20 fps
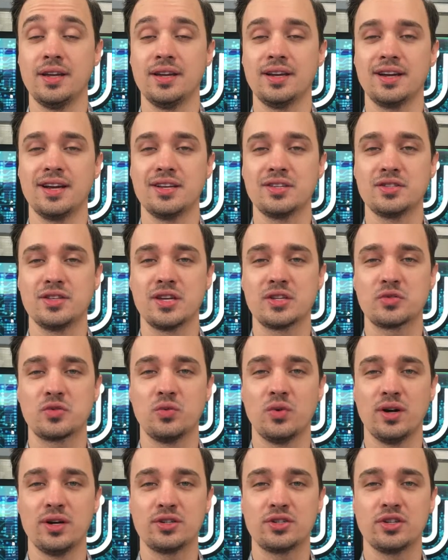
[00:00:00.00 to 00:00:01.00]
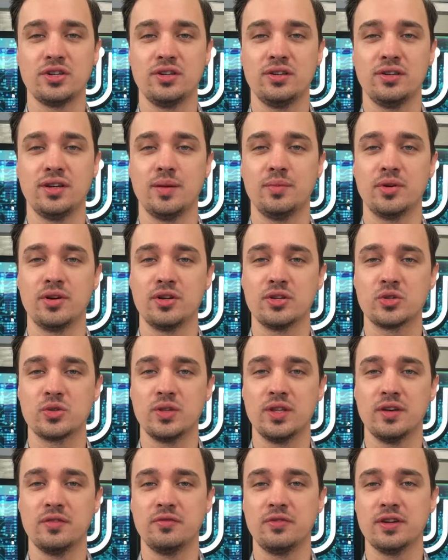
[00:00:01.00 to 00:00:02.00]
Hey guys, thanks for watching. I'm Ernest
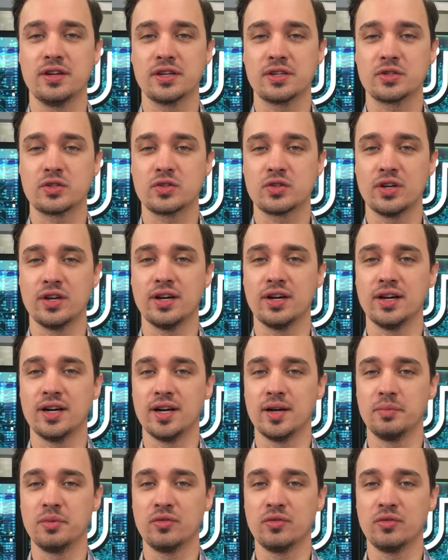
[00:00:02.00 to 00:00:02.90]
with UpFix.